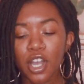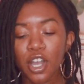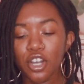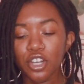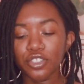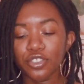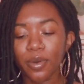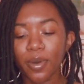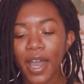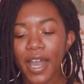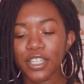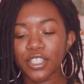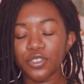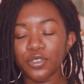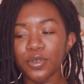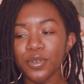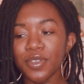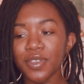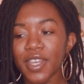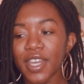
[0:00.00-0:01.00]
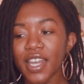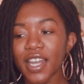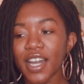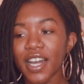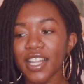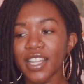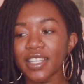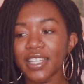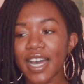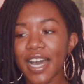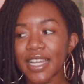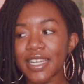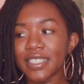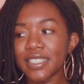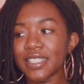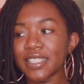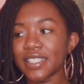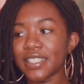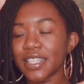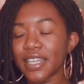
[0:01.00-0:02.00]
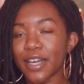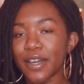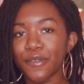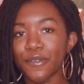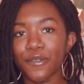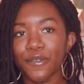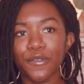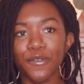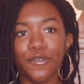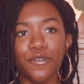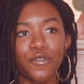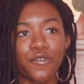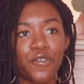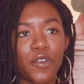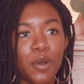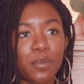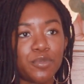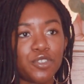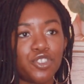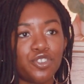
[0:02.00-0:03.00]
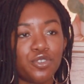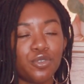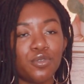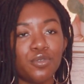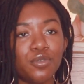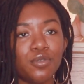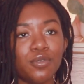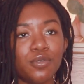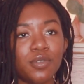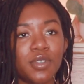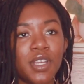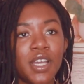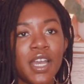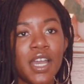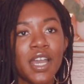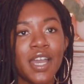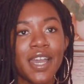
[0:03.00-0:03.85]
So I do think a lot of stuff from June